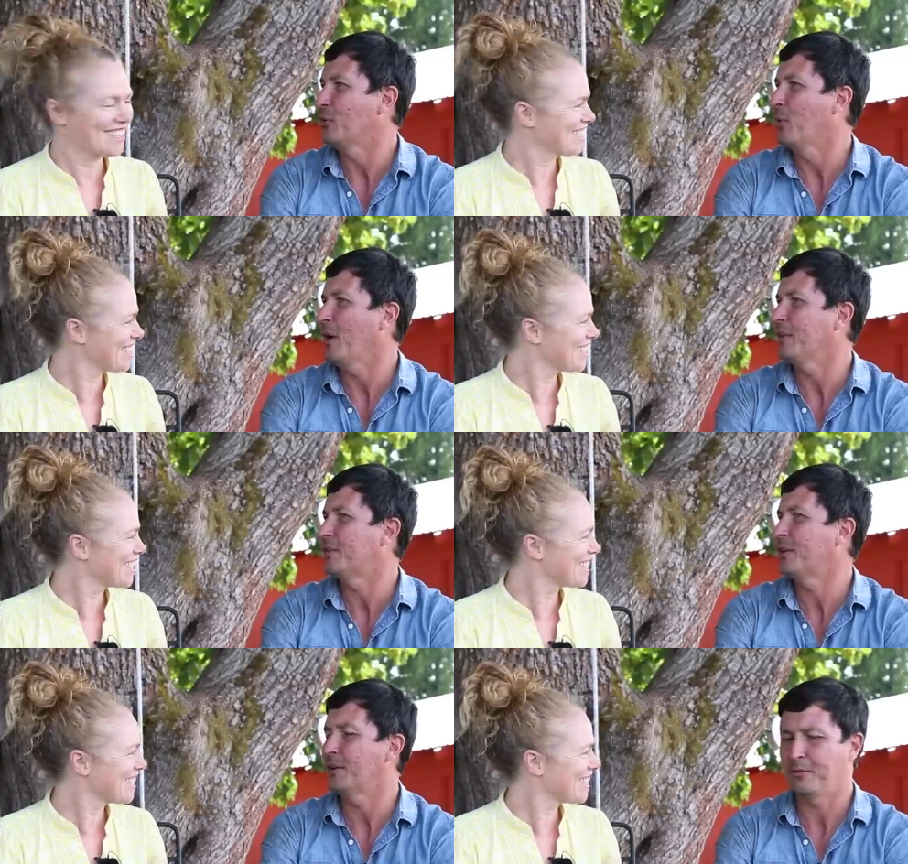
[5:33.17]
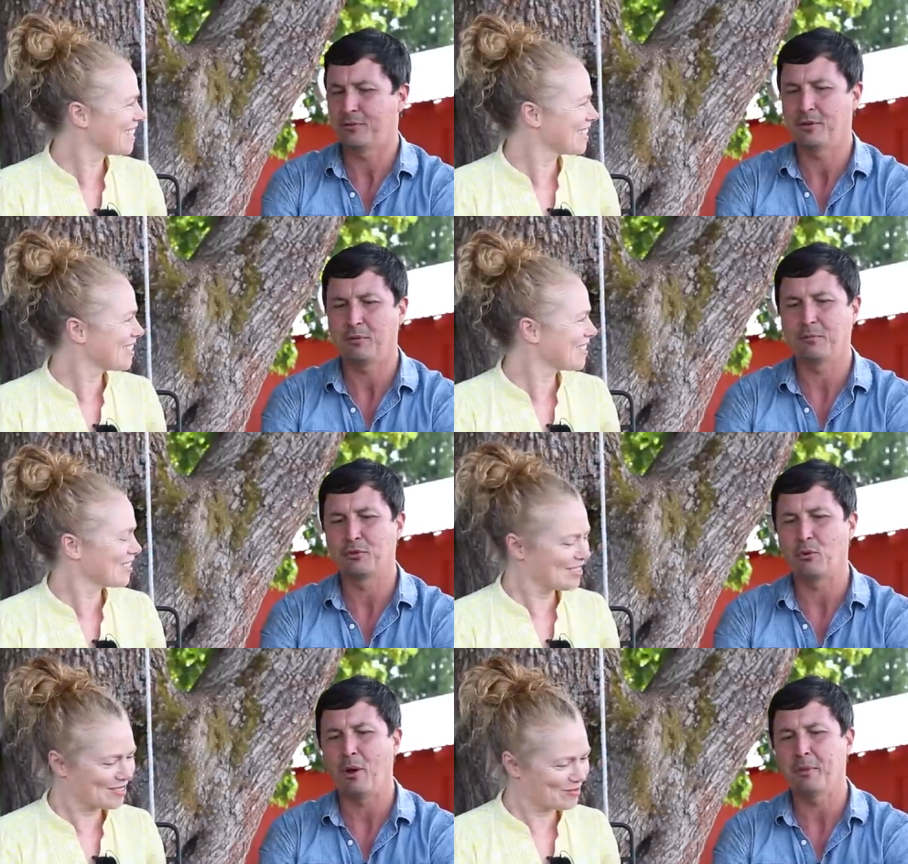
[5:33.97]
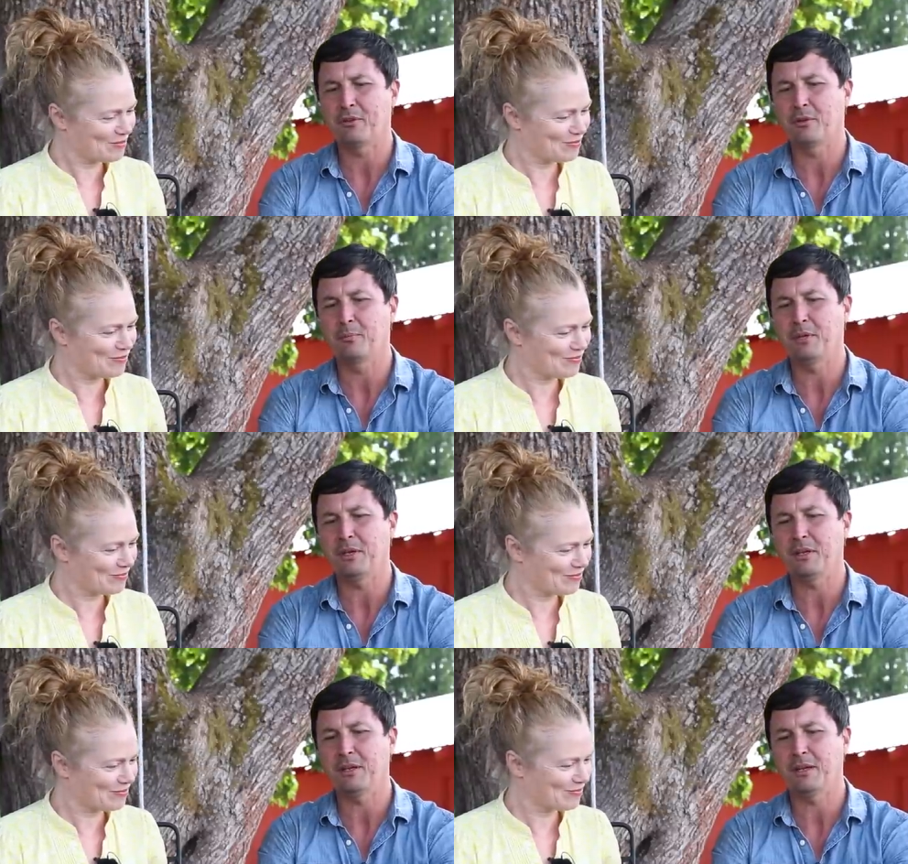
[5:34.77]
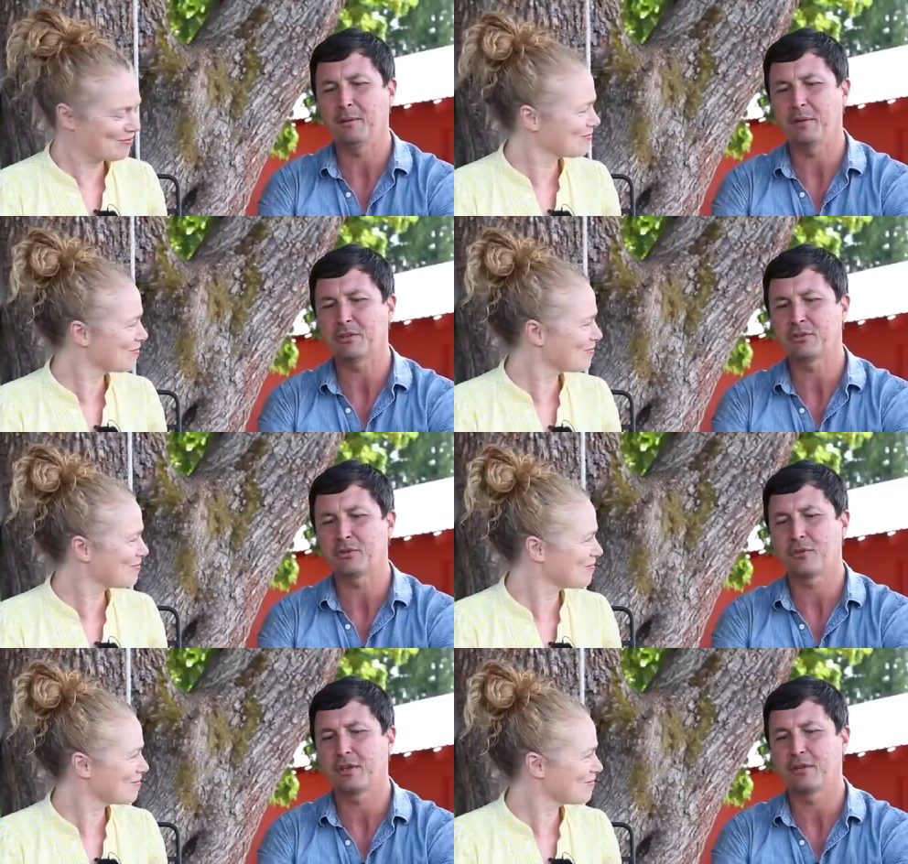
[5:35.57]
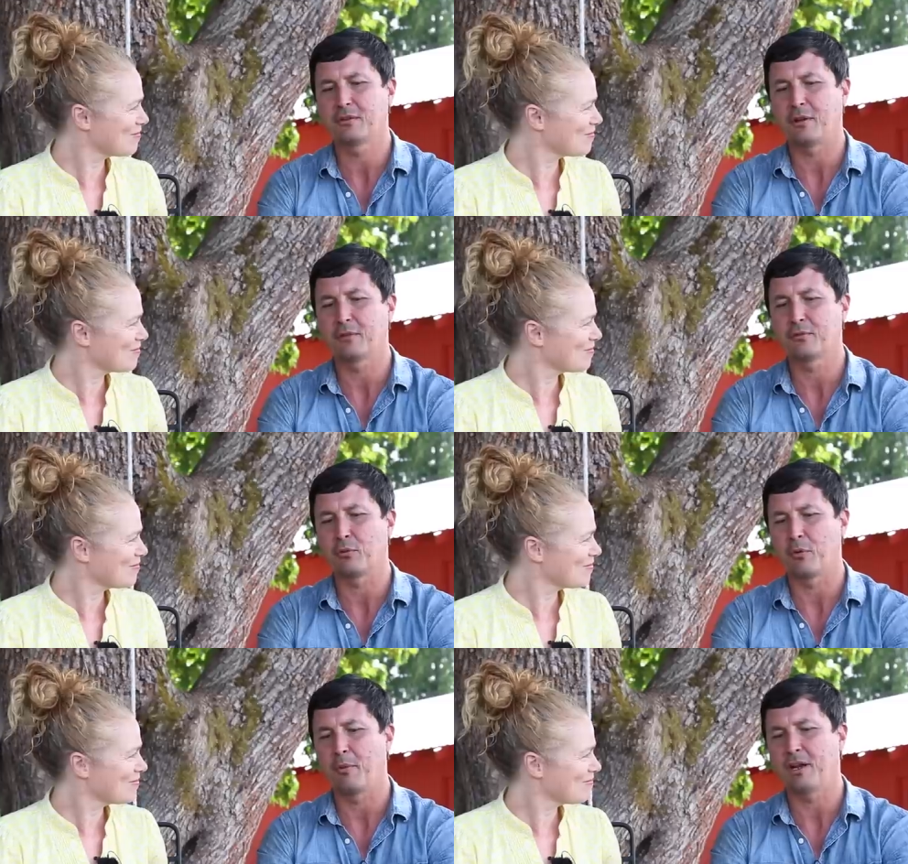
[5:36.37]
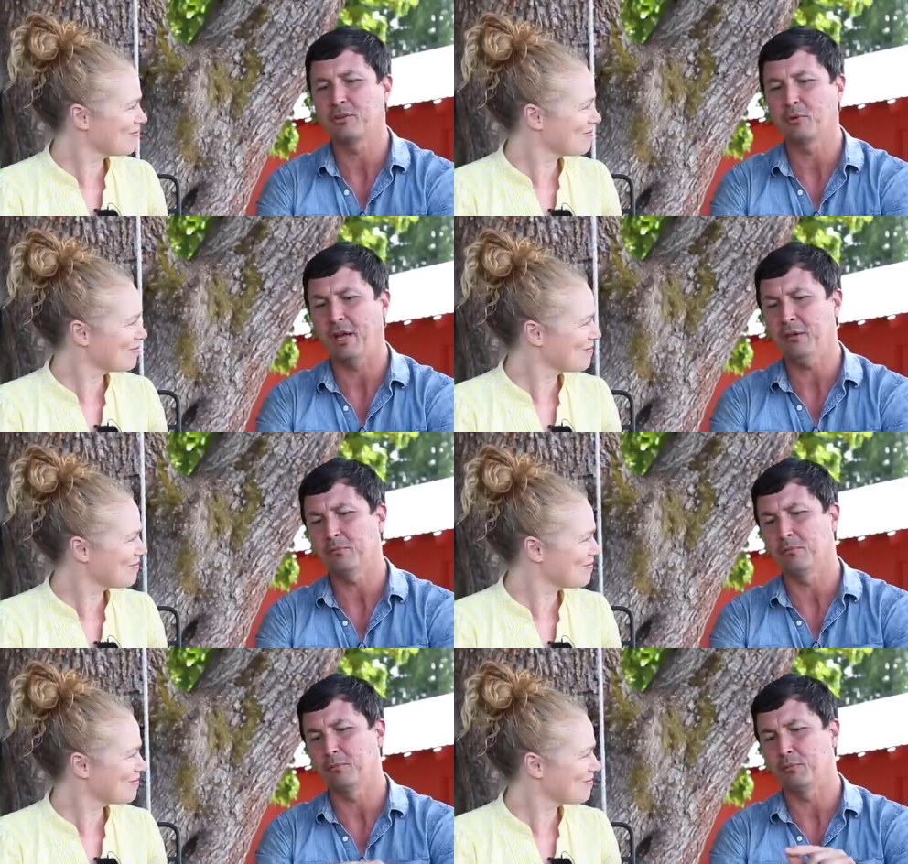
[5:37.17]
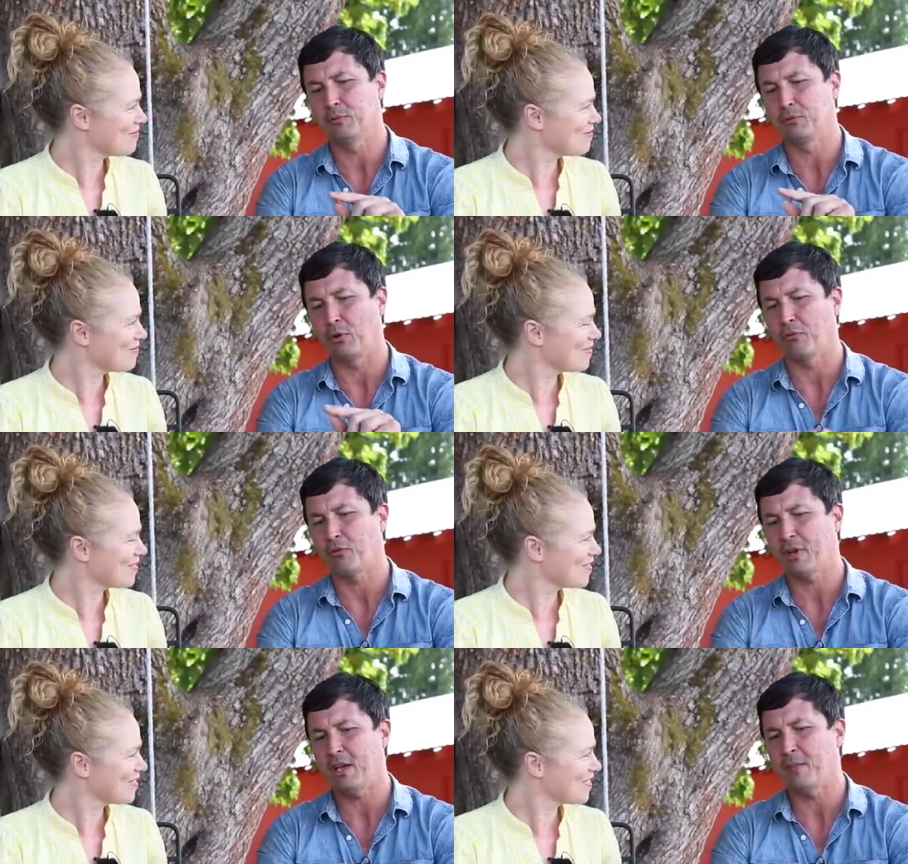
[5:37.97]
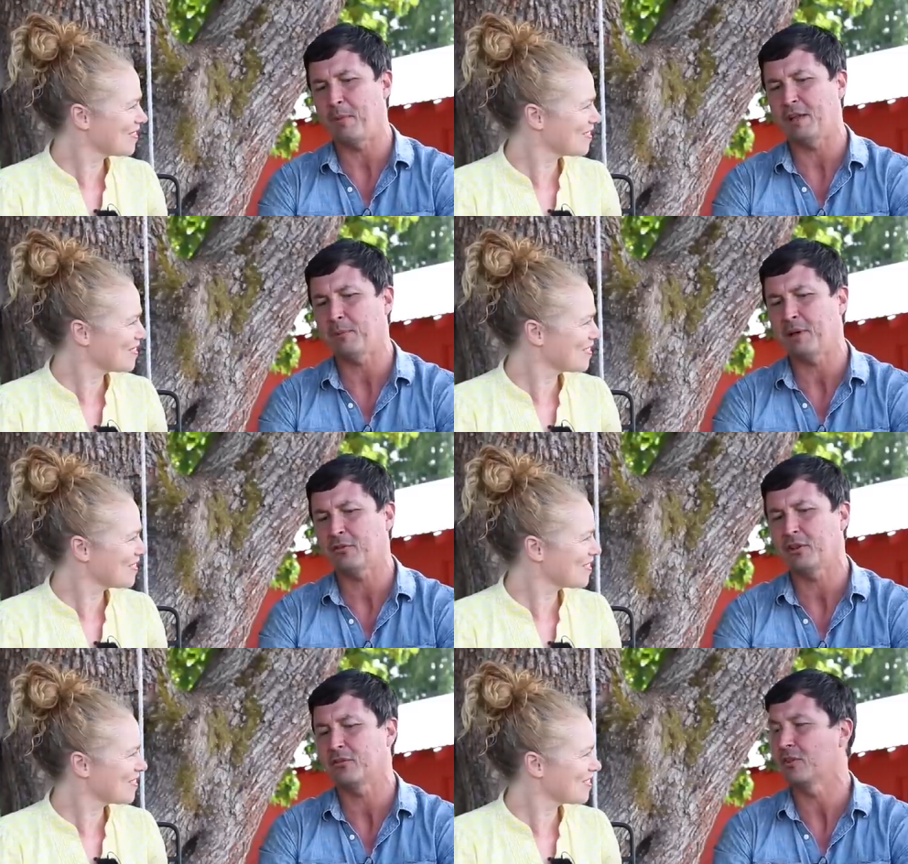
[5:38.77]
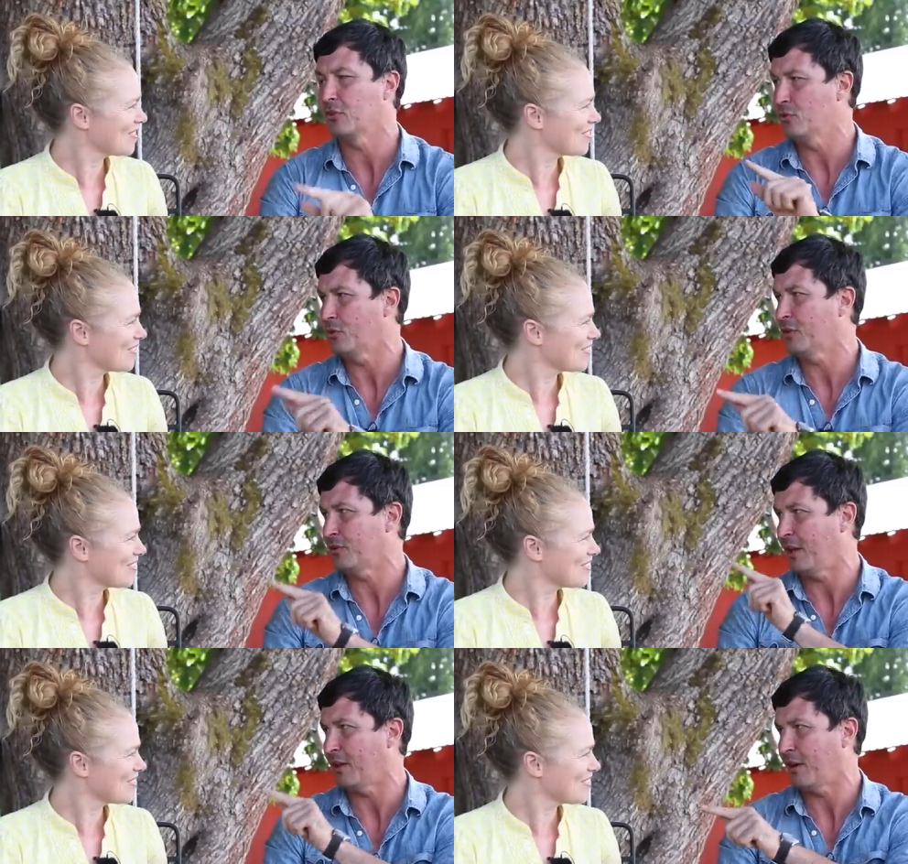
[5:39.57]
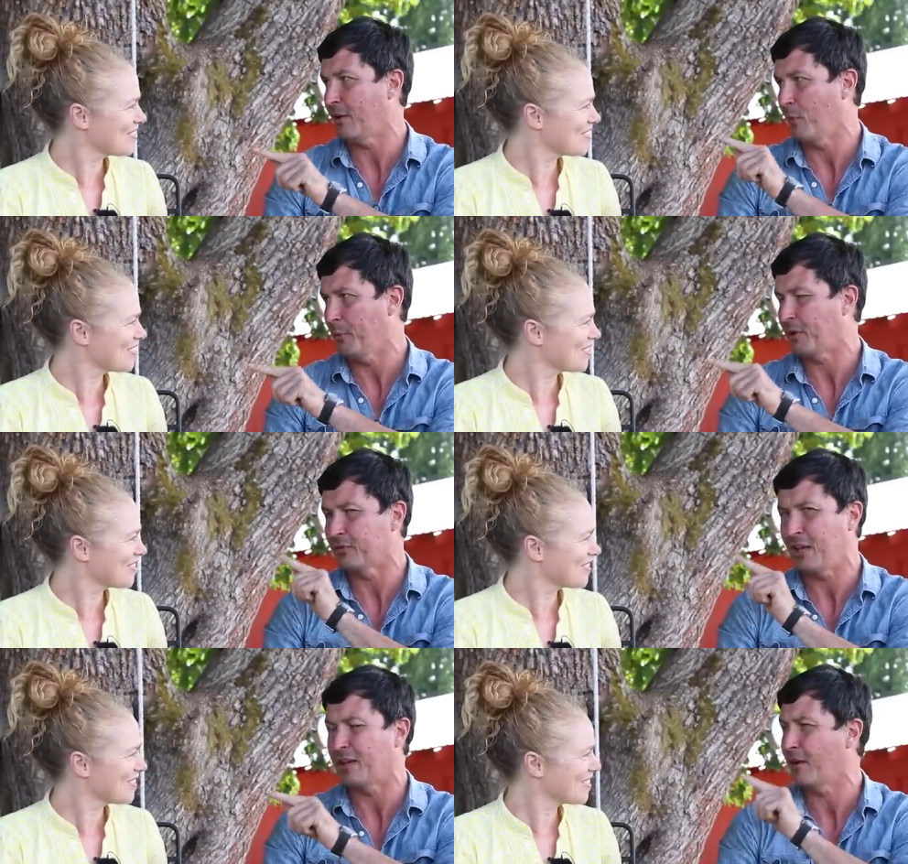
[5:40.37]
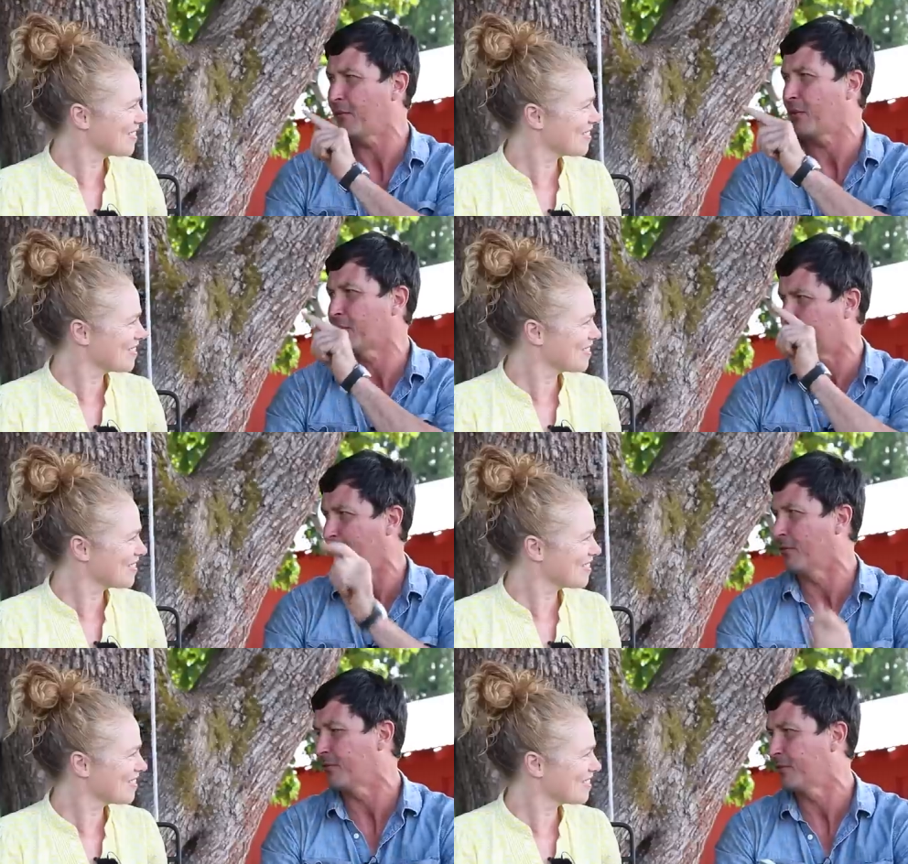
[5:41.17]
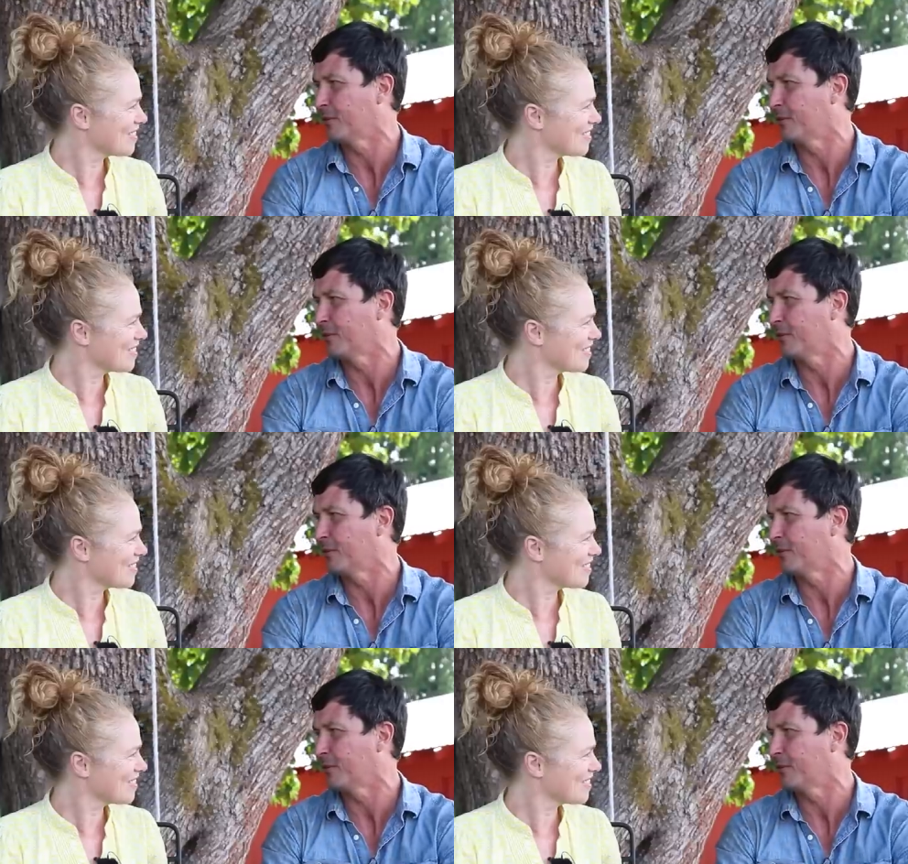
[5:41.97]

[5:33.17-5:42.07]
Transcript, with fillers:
Speaker 1: you want uh, to, to you want me to be uh, make sure that to remind you, hey, don't forget, Manly Matter says that you can take care, a woman can take care of herself.